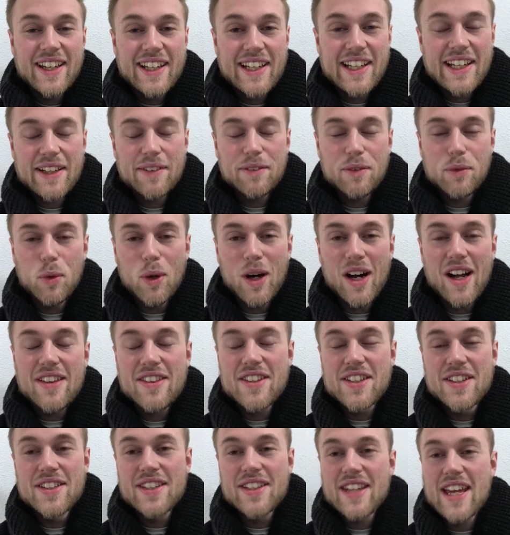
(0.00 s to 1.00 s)
Hey
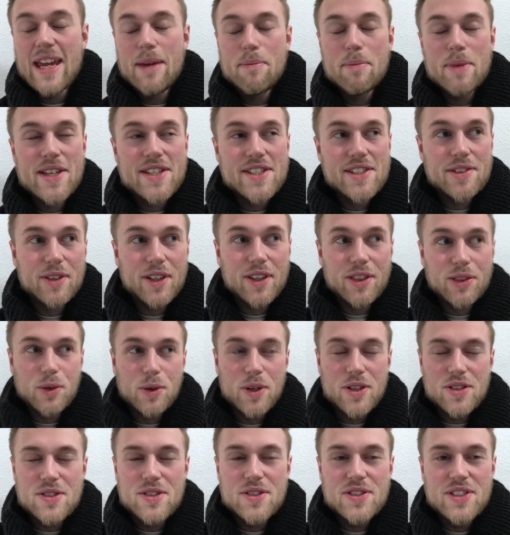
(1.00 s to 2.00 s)
everyone, the name is Erik
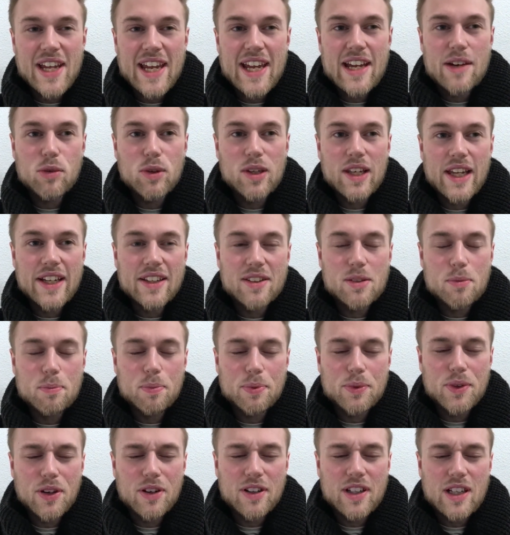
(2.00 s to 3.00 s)
Thor and today I would like
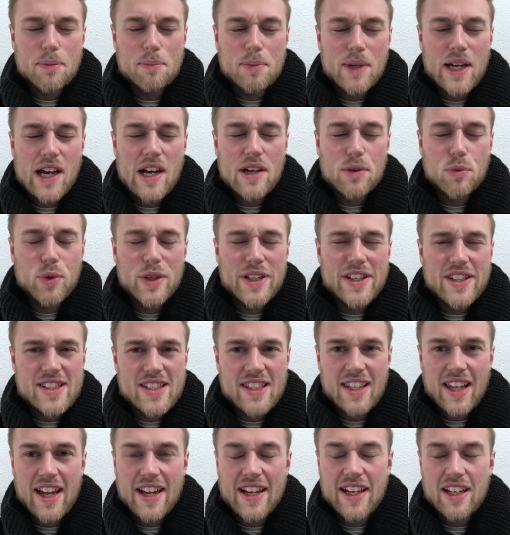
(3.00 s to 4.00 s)
to talk about what
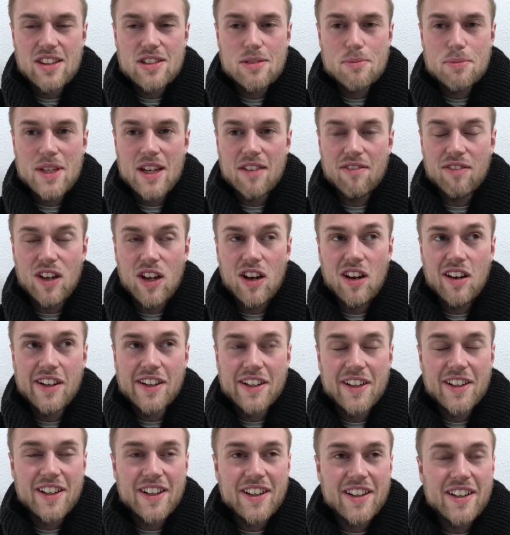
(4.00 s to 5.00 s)
it's like to be a
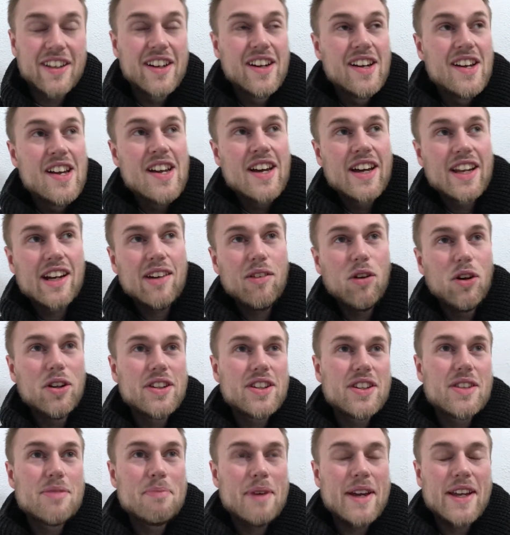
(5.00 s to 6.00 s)
vlogger. And I
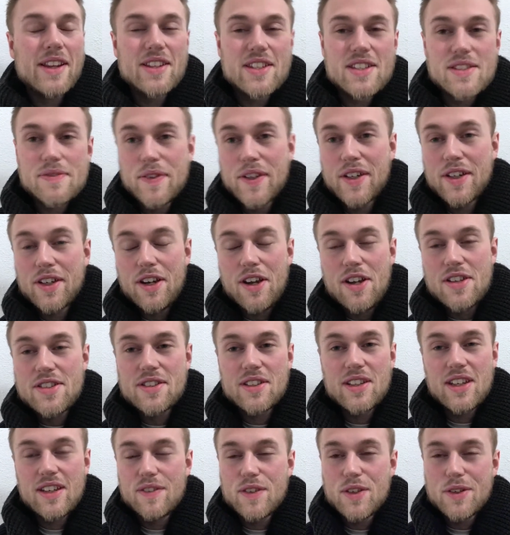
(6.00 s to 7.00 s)
wanted to make this video just
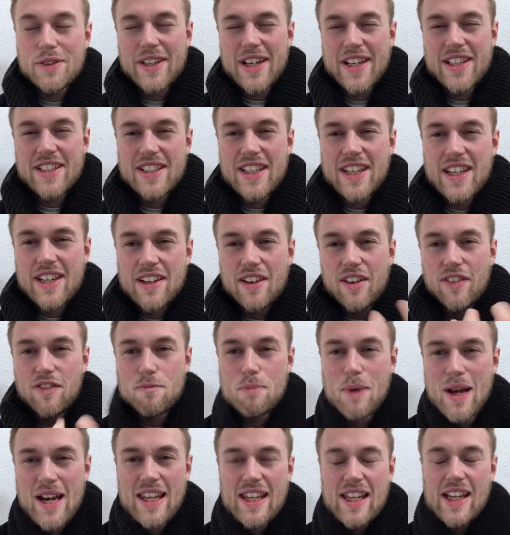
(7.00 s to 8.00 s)
to give you an idea of
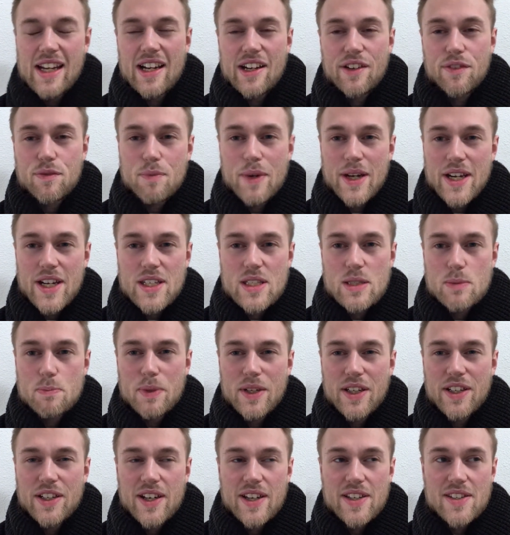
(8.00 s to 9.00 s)
my life, my
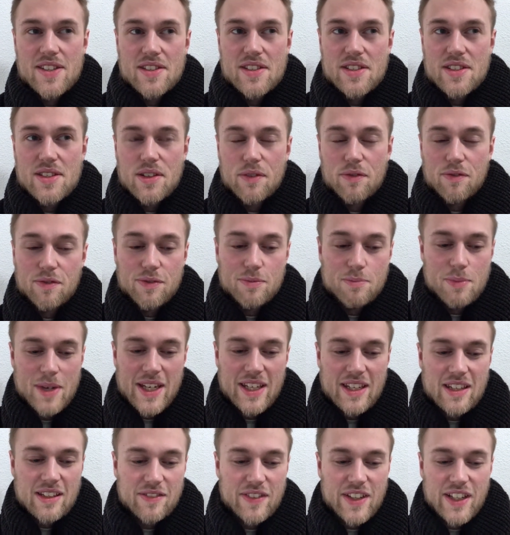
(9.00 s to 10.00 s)
experiences of
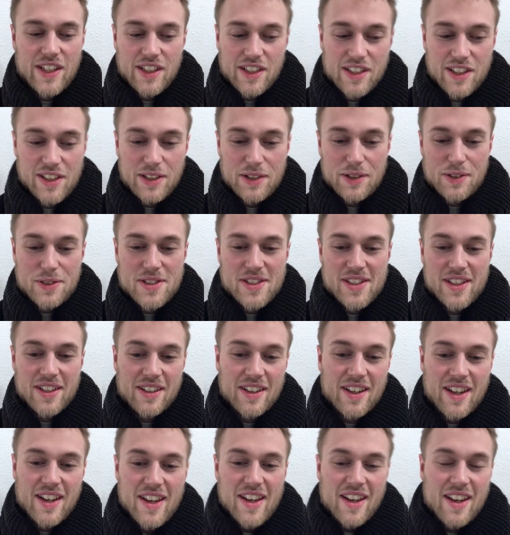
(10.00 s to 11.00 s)
making videos
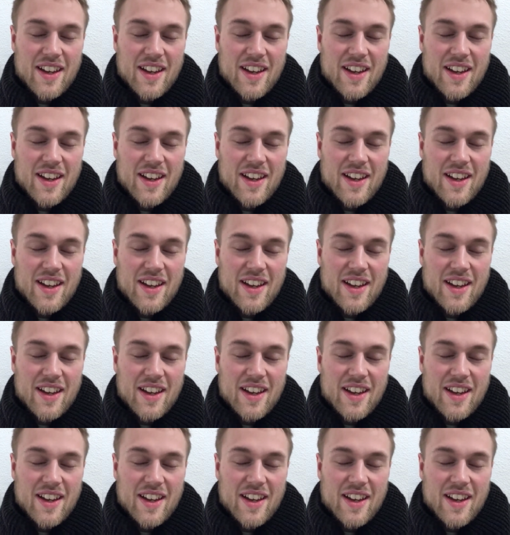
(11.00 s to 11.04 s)
and